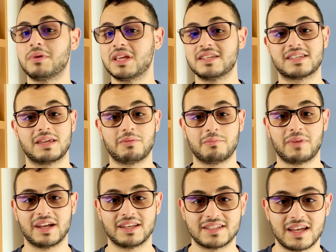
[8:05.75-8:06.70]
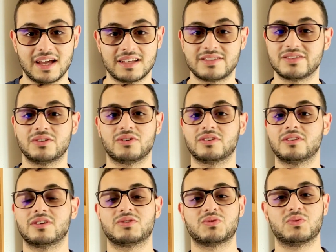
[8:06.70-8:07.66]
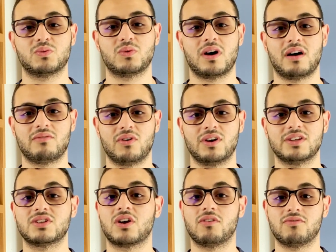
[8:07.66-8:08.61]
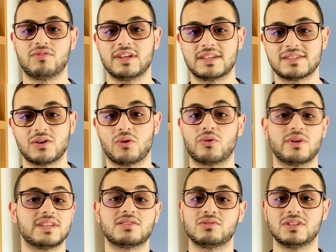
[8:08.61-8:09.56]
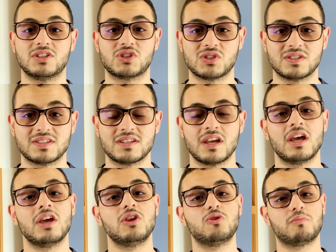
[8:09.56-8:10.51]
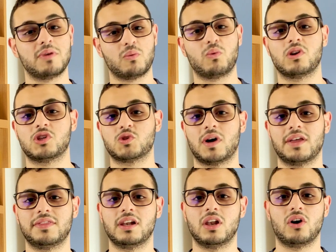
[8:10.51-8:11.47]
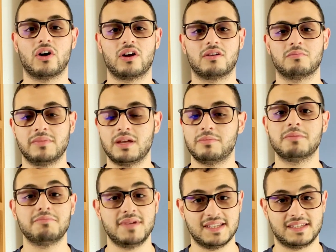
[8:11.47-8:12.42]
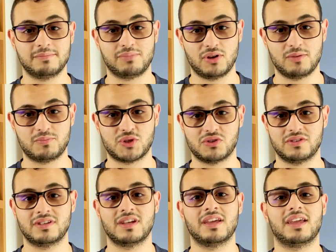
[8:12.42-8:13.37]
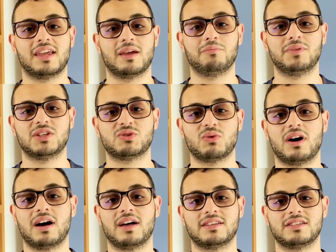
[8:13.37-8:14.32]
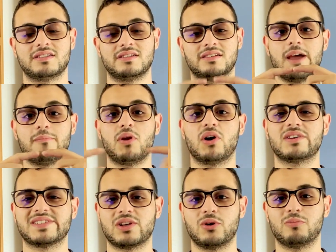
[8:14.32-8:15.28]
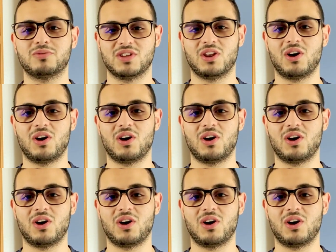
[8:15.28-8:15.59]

Please keep in mind that in order to avoid conflicts or race conditions, you may want to add a lock. Maybe a simple option can be to add a block scope the